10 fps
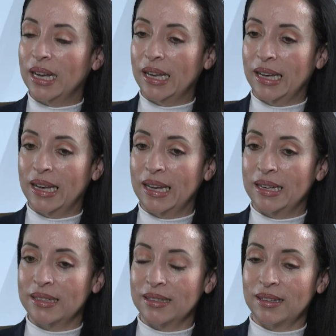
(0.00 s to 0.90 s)
I
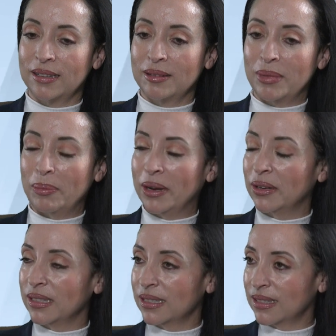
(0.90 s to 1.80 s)
had my
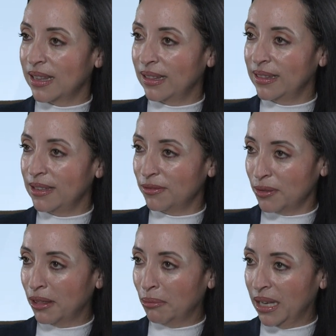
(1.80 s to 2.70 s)
parents, they lived
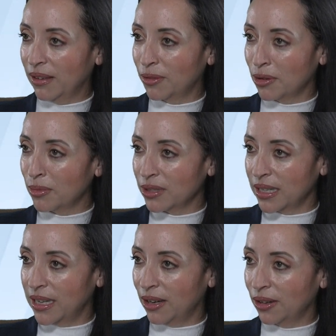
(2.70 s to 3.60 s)
with me for almost
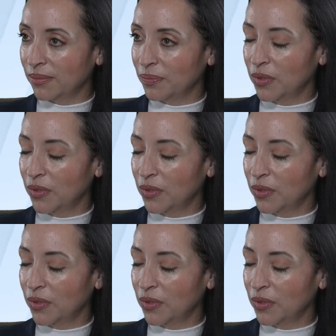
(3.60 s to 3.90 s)
a year.